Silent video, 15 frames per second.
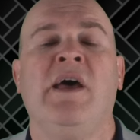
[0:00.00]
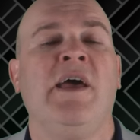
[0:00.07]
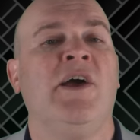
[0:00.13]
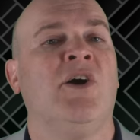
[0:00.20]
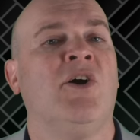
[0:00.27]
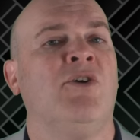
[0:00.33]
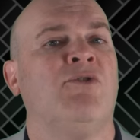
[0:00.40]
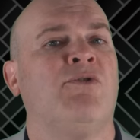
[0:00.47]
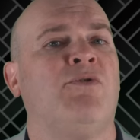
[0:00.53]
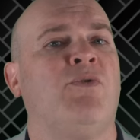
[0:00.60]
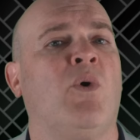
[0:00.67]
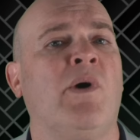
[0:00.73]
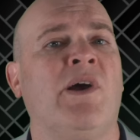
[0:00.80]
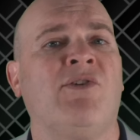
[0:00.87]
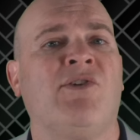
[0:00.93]
It earns
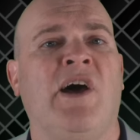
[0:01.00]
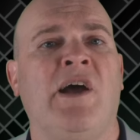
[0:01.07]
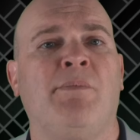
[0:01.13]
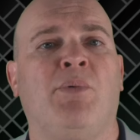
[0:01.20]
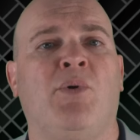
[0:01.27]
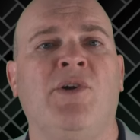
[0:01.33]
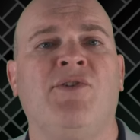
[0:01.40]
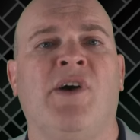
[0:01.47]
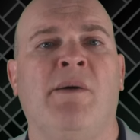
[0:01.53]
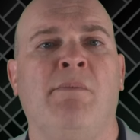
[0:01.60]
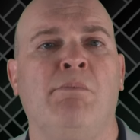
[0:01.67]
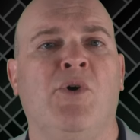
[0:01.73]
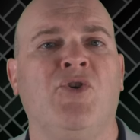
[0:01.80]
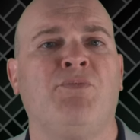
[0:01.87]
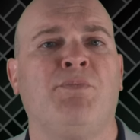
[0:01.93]
4x Hyatt points
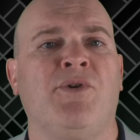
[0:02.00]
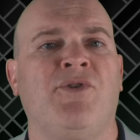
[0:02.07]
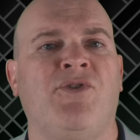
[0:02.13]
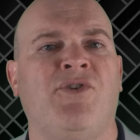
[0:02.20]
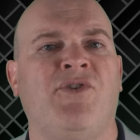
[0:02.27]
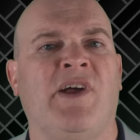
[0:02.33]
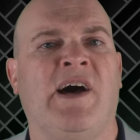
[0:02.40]
on most purchases